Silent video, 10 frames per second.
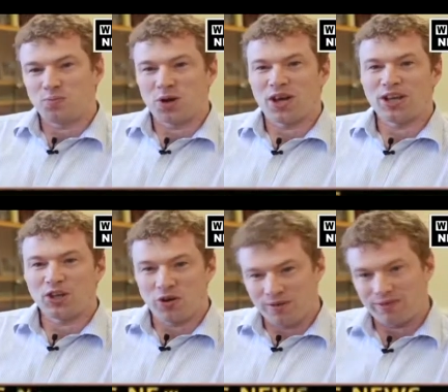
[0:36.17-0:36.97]
by
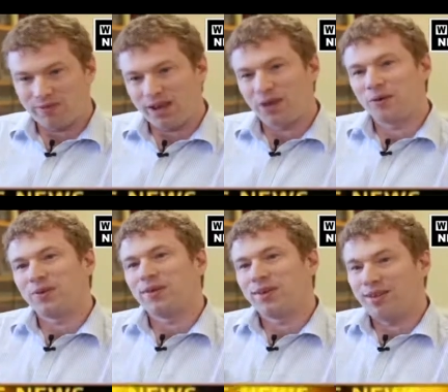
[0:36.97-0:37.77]
current
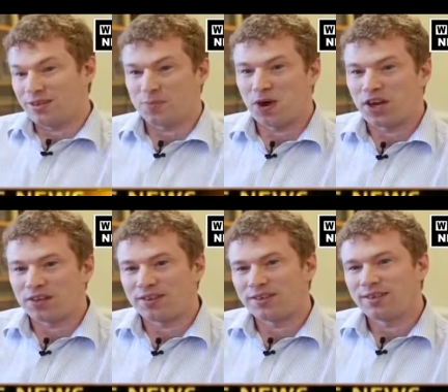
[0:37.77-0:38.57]
flow in the brain.